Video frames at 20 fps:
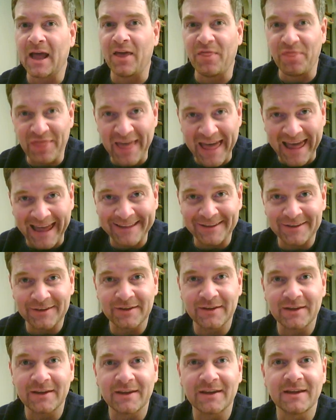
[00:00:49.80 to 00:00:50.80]
And
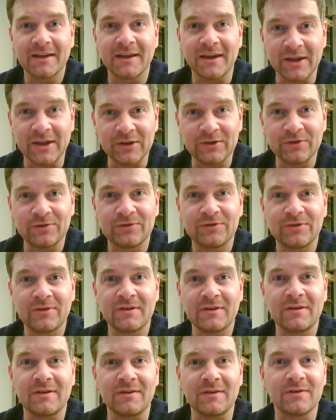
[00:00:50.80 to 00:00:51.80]
that is
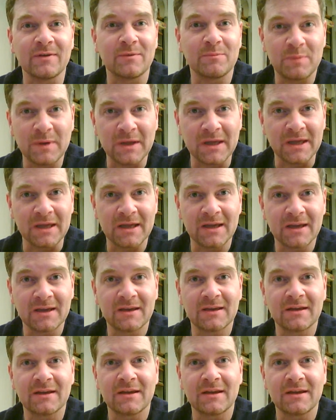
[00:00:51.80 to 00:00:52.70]
the big